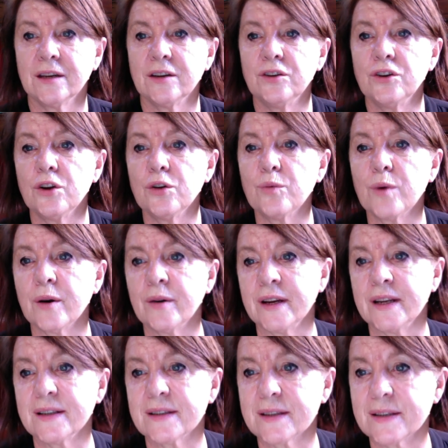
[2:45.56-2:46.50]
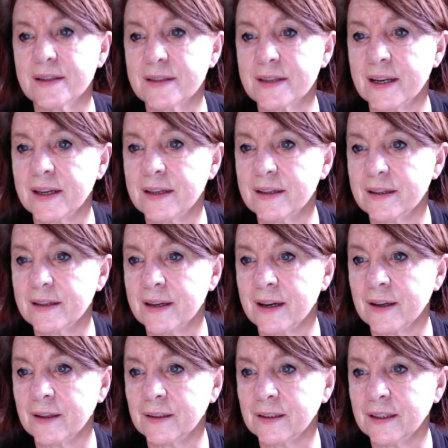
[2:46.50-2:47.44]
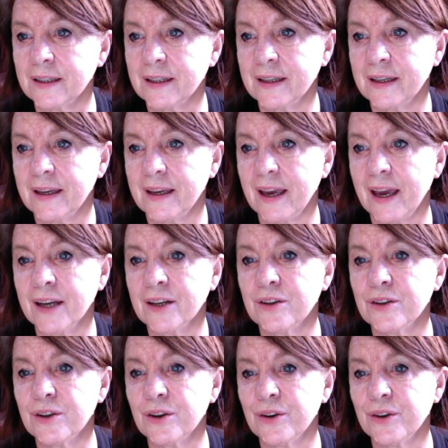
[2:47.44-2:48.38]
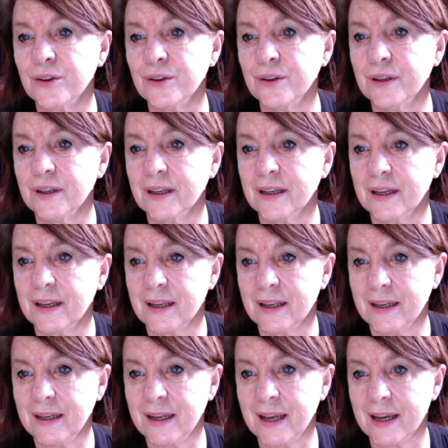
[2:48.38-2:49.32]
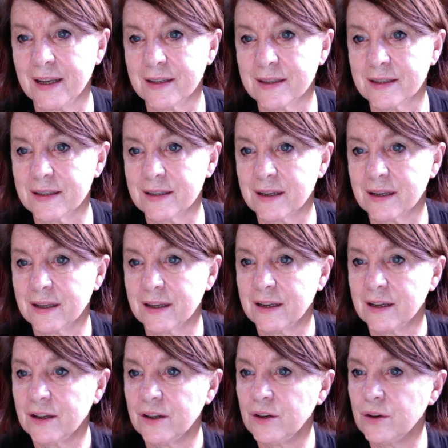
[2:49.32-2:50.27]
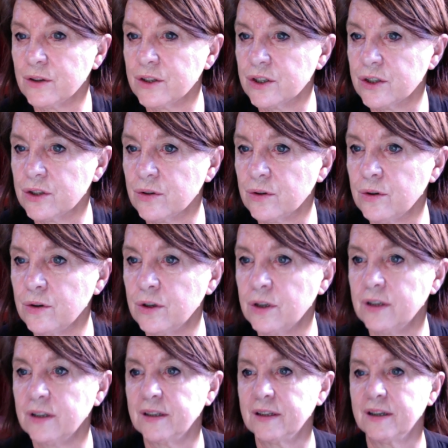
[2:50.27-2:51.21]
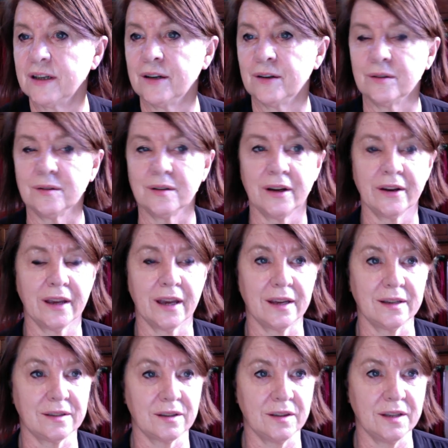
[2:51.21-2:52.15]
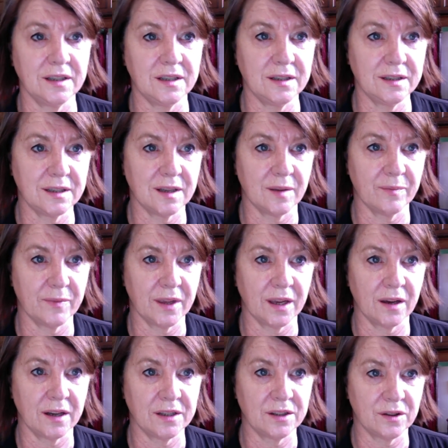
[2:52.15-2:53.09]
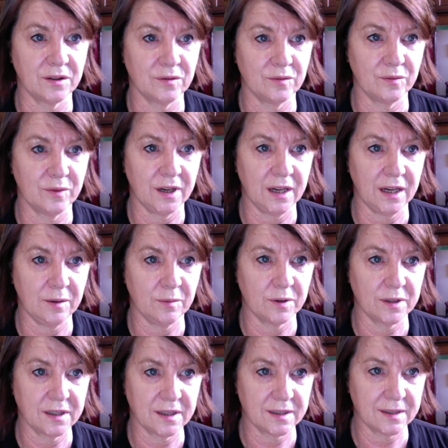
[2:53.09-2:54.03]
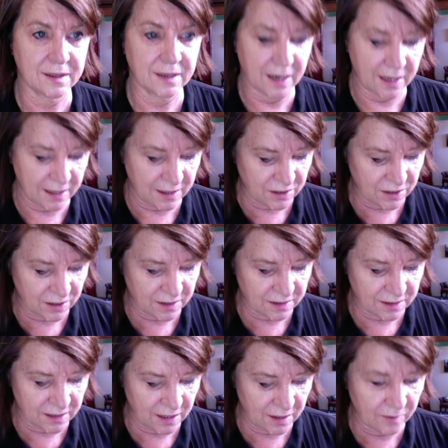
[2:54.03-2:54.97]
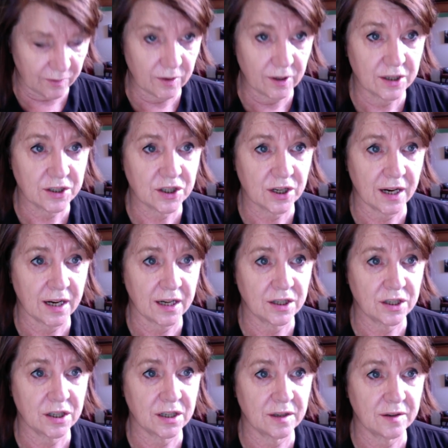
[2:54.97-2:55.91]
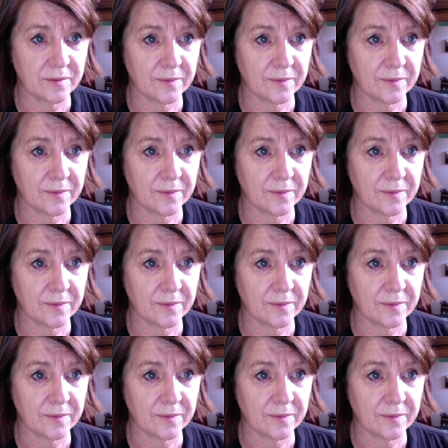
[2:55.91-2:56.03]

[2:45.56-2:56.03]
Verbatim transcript: No worries, said Nell. And Godot, yes, you're sure Oh, okay, so this is something I don't really want to say just now. I've got to change it.